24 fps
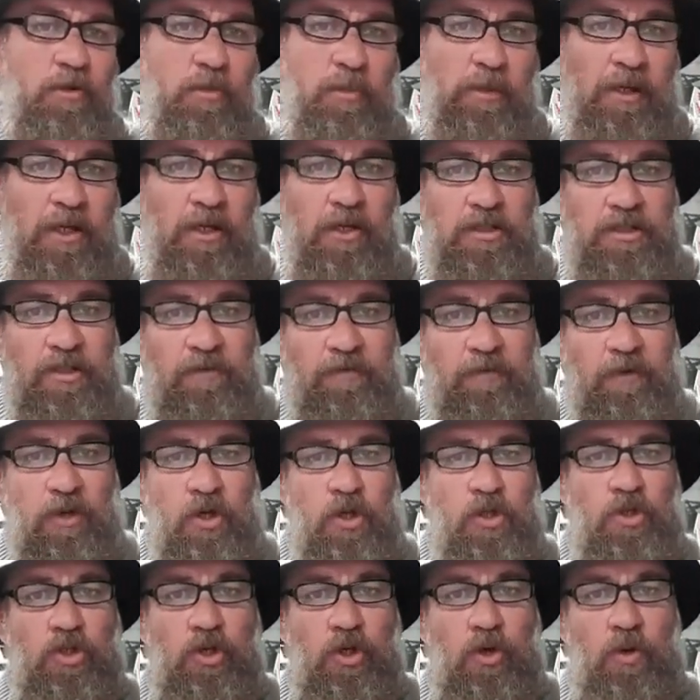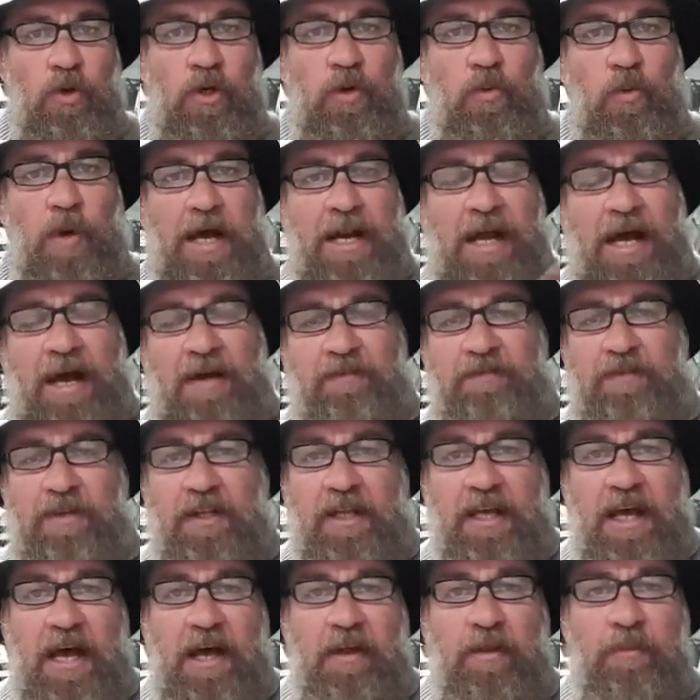Because if you do it one after
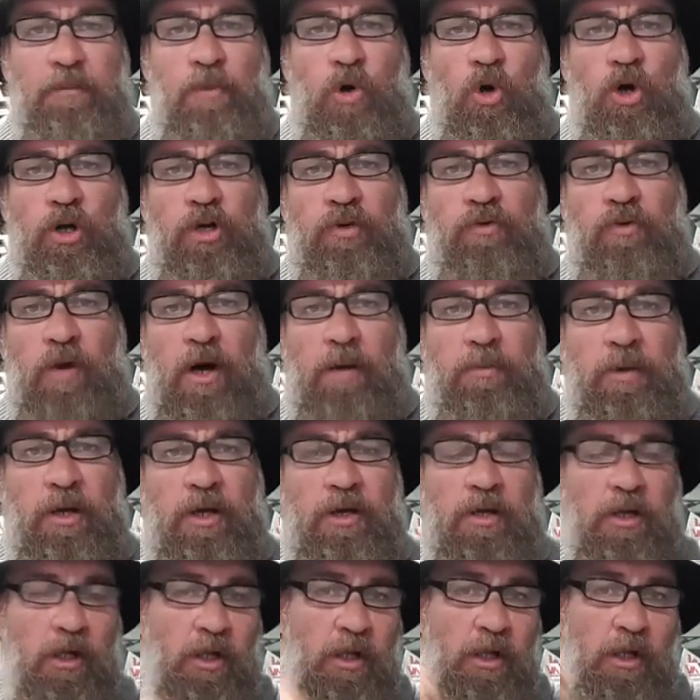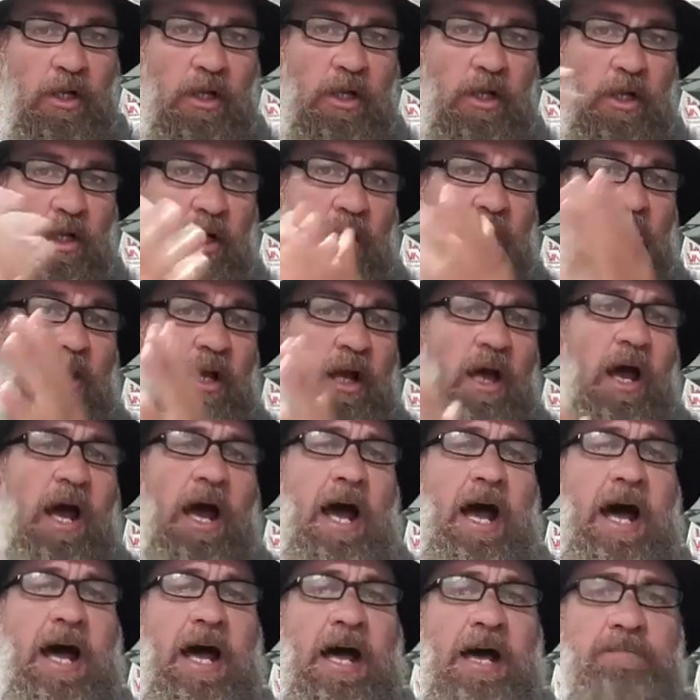the other, morning, Robert,
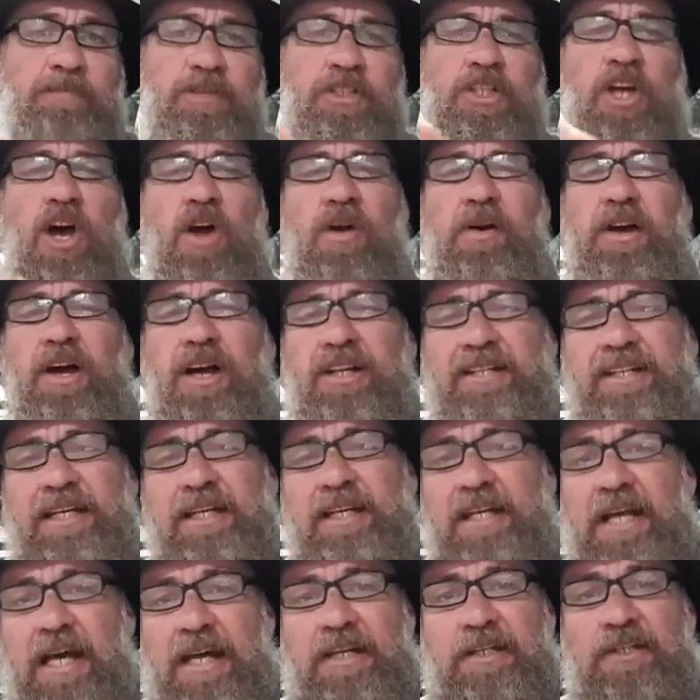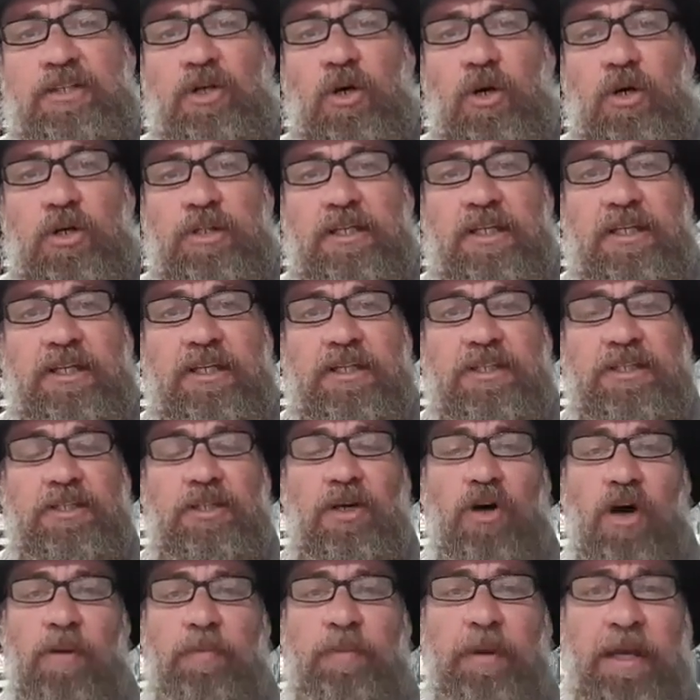sorry I didn't get to talk to you in the
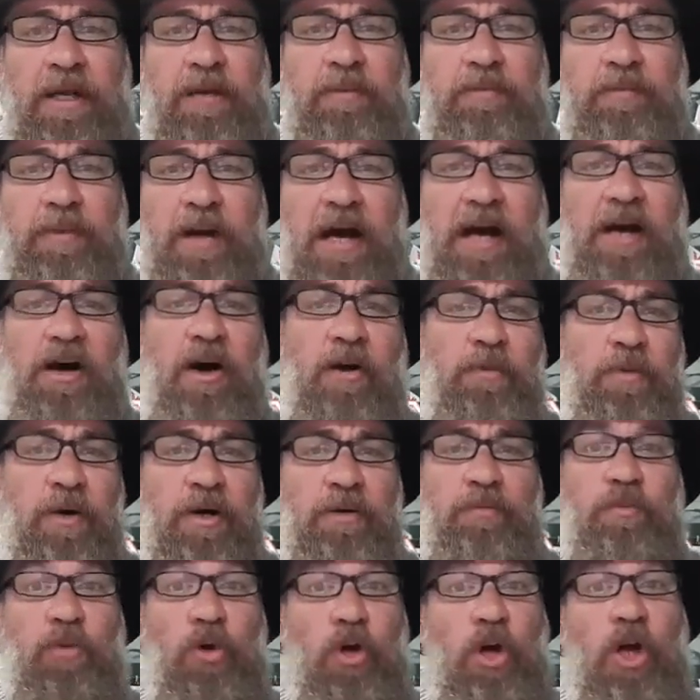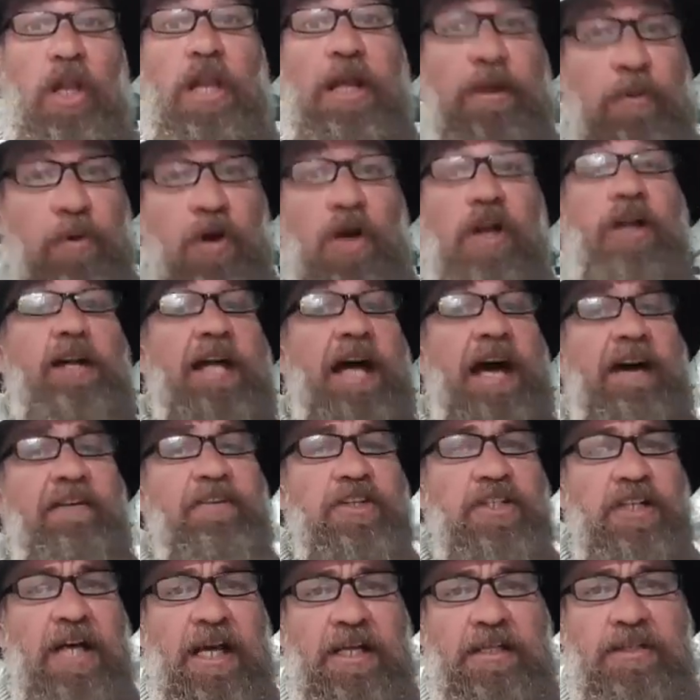store. I'm a bit embarrassed. I really wanted to have a
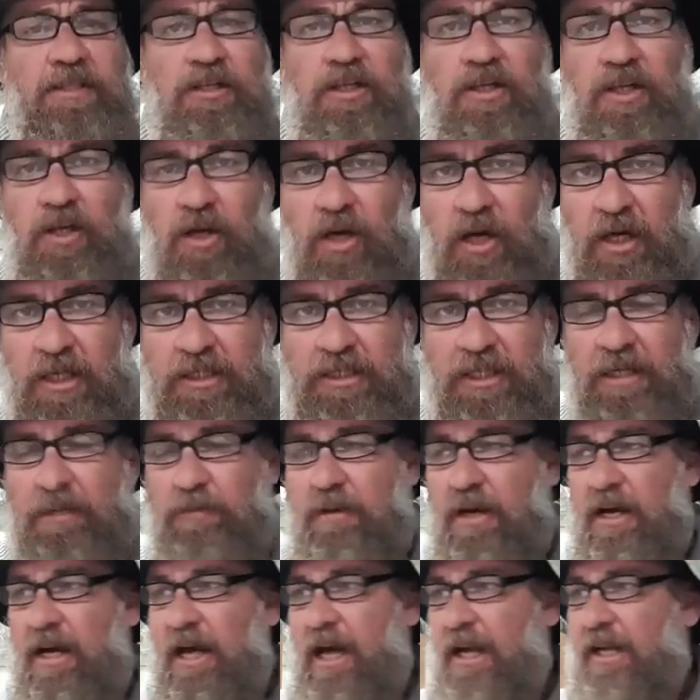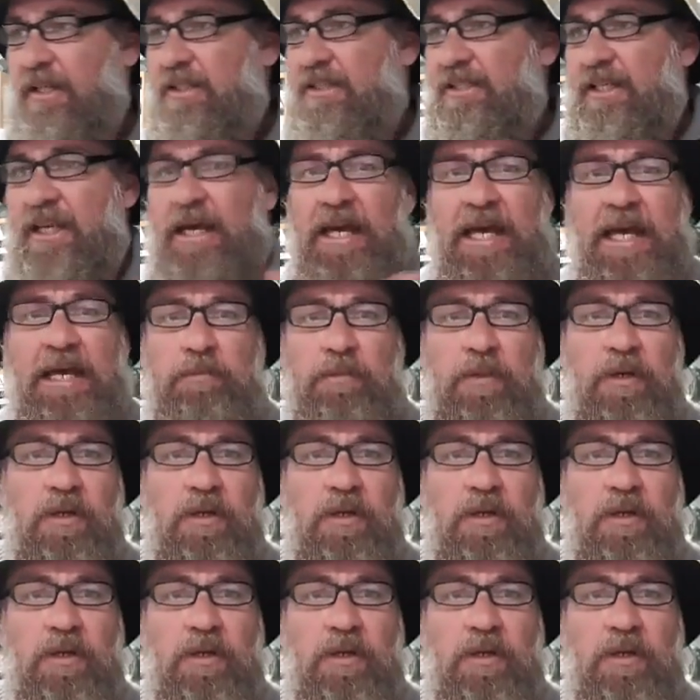chat to you guys. Anyway, I had a scheme.